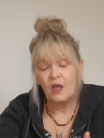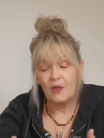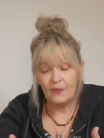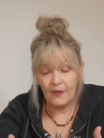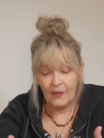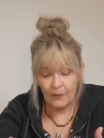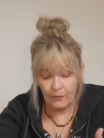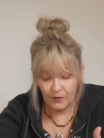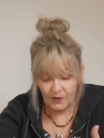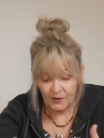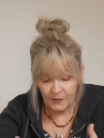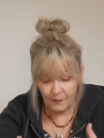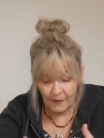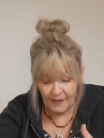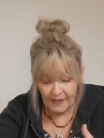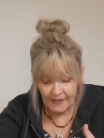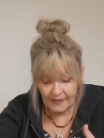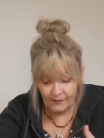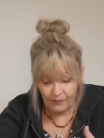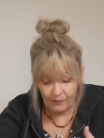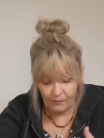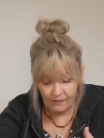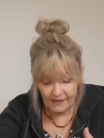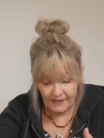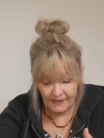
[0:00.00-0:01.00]
They want a
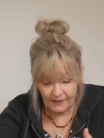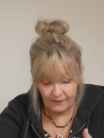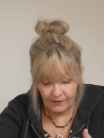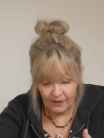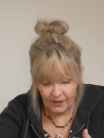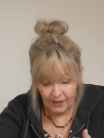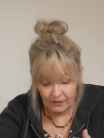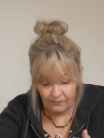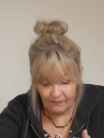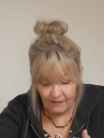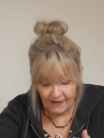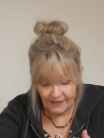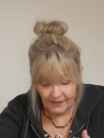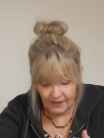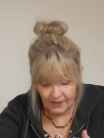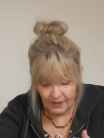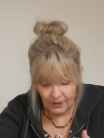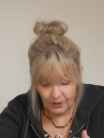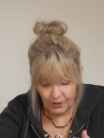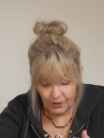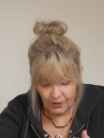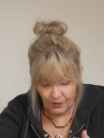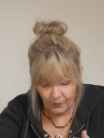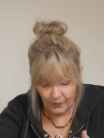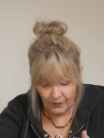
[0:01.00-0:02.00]
peaceful res
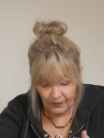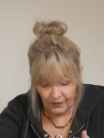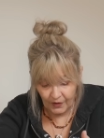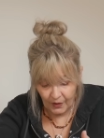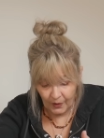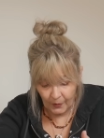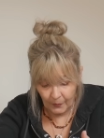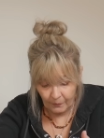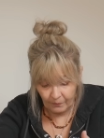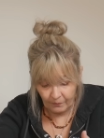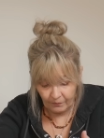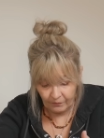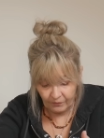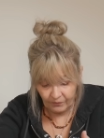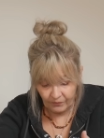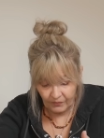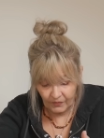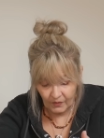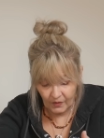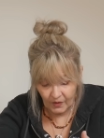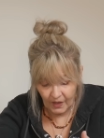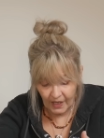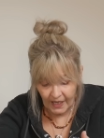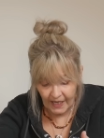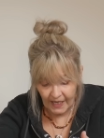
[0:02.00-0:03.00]
resolution with you,
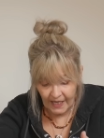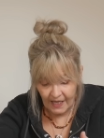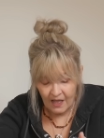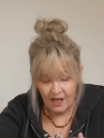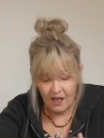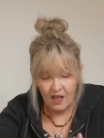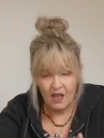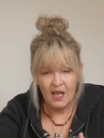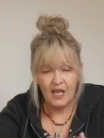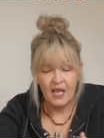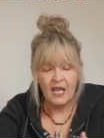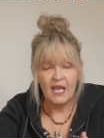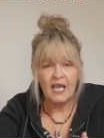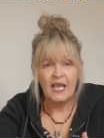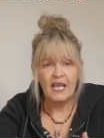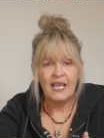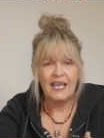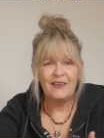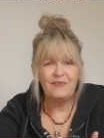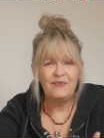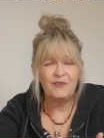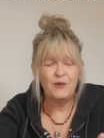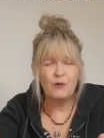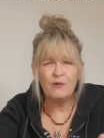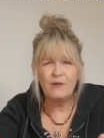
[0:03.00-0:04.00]
okay?
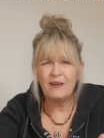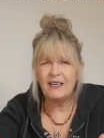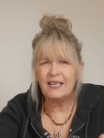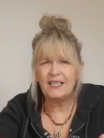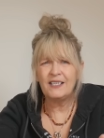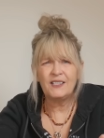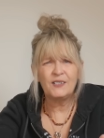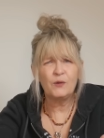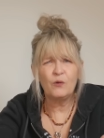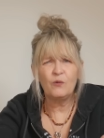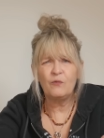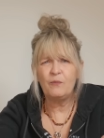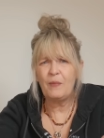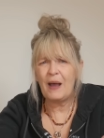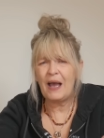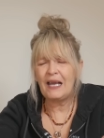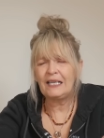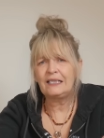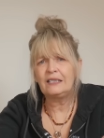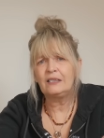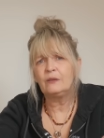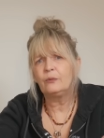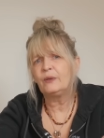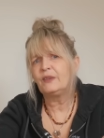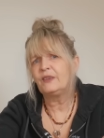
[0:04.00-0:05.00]
If you're in any sort of
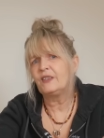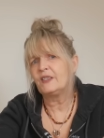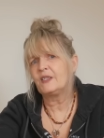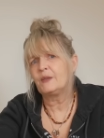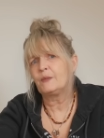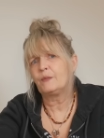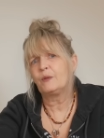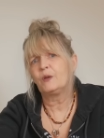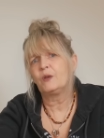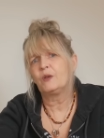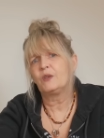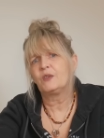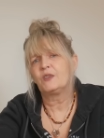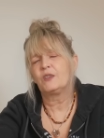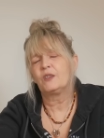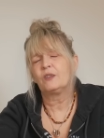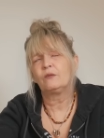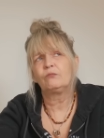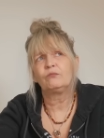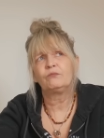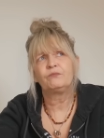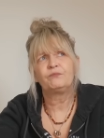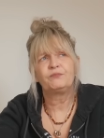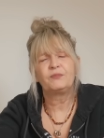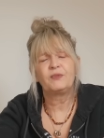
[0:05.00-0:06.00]
battle with this
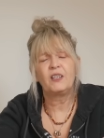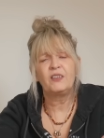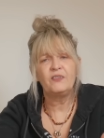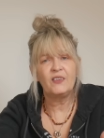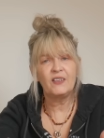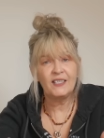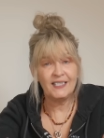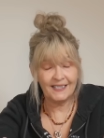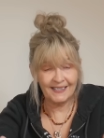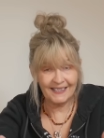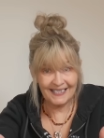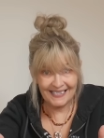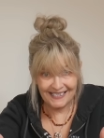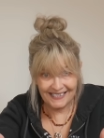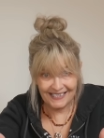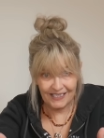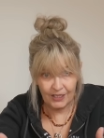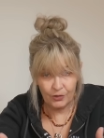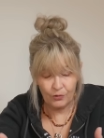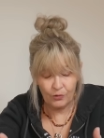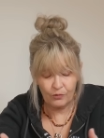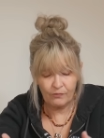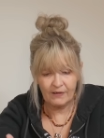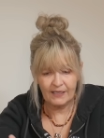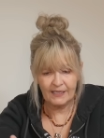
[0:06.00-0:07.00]
person, and this, this is
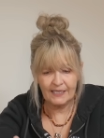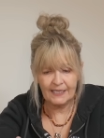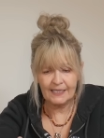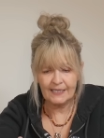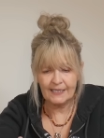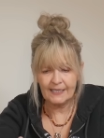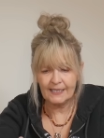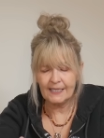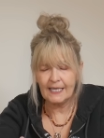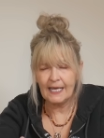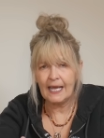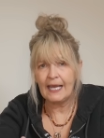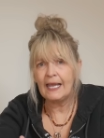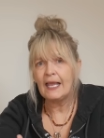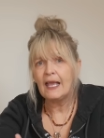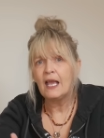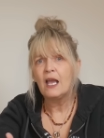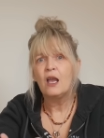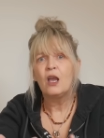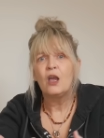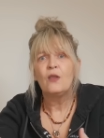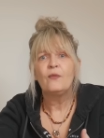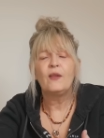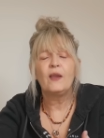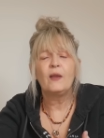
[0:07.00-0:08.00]
your reading today,
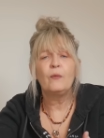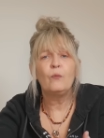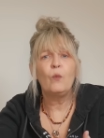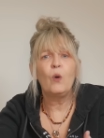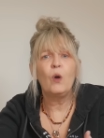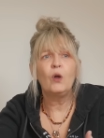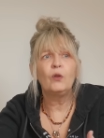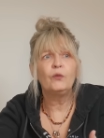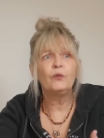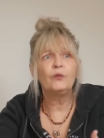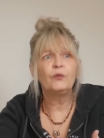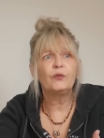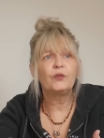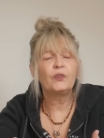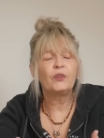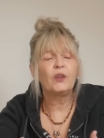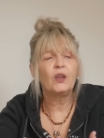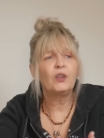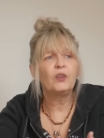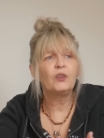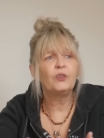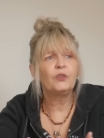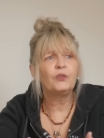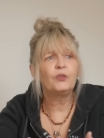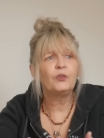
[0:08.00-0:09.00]
they want
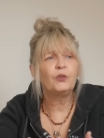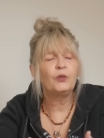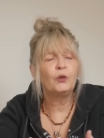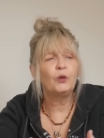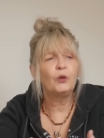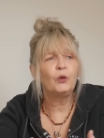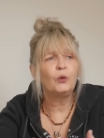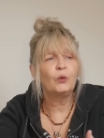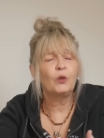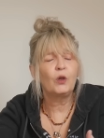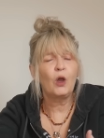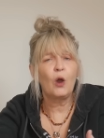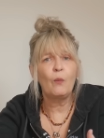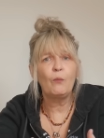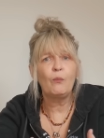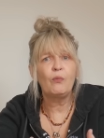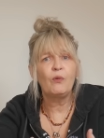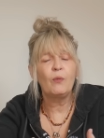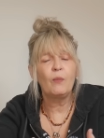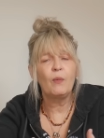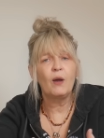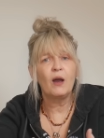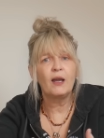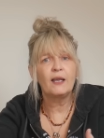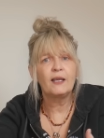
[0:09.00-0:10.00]
to
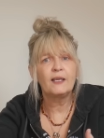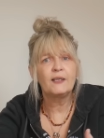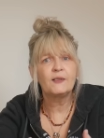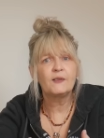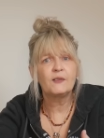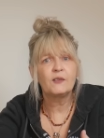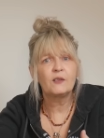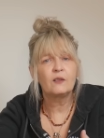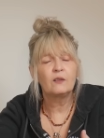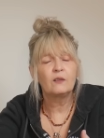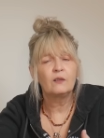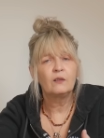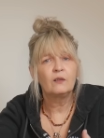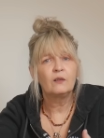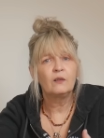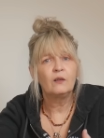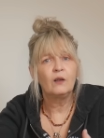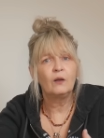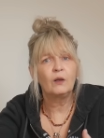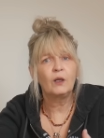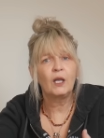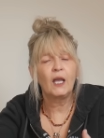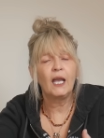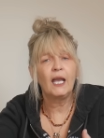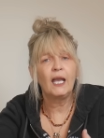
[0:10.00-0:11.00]
compromise,
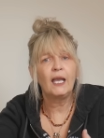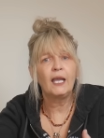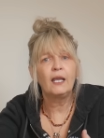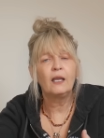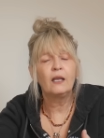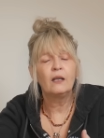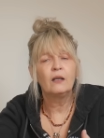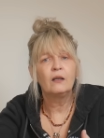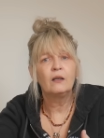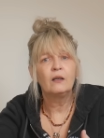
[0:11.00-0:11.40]
okay?